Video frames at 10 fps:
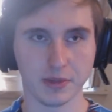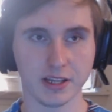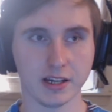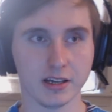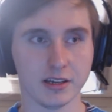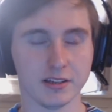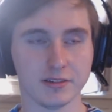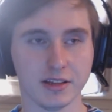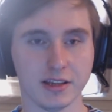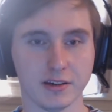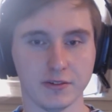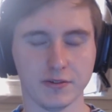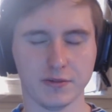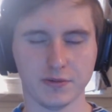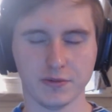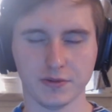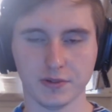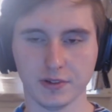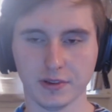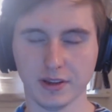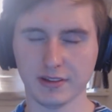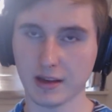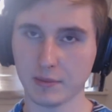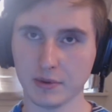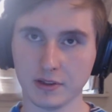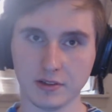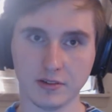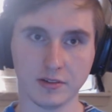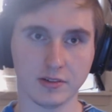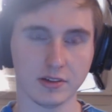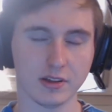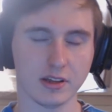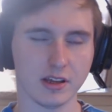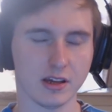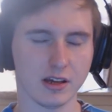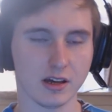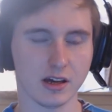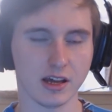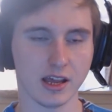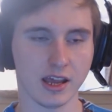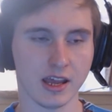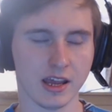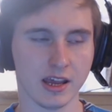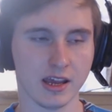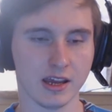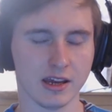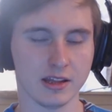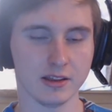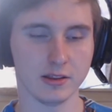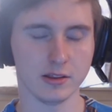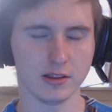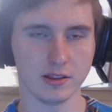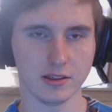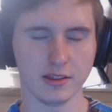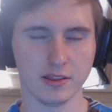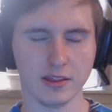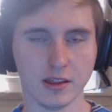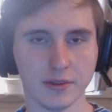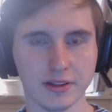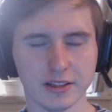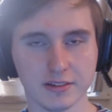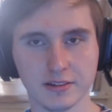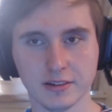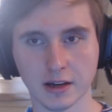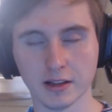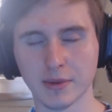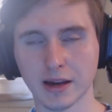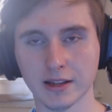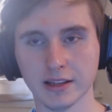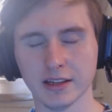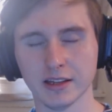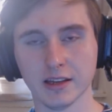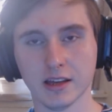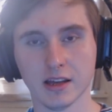because if this happens and nothing is done about it,